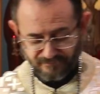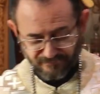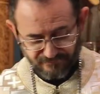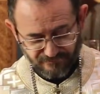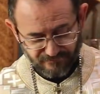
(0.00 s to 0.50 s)

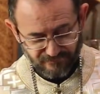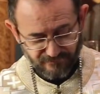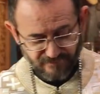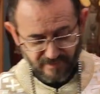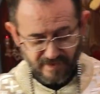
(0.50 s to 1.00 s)

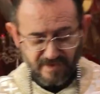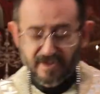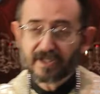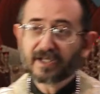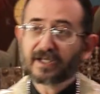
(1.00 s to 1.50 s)

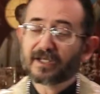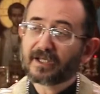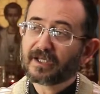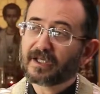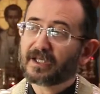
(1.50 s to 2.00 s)

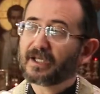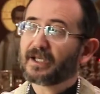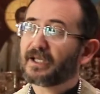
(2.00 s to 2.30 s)
[no speech]